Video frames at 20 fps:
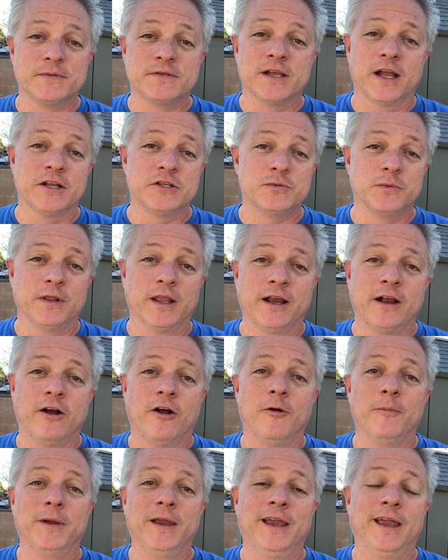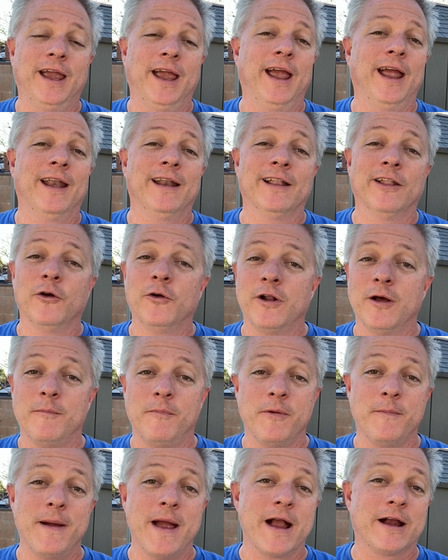sites when they call me and load up
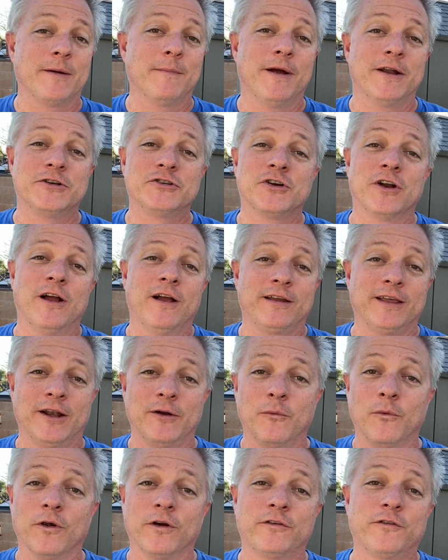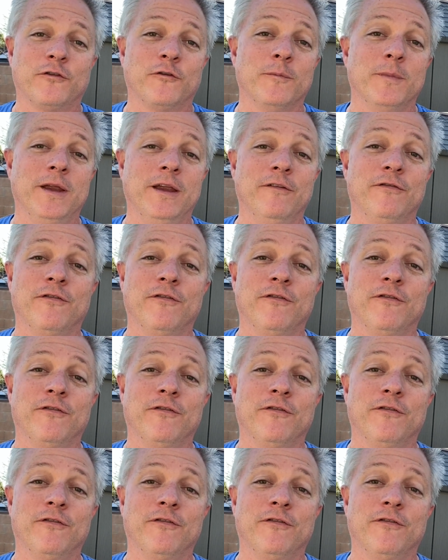the back of my truck, and it works for me.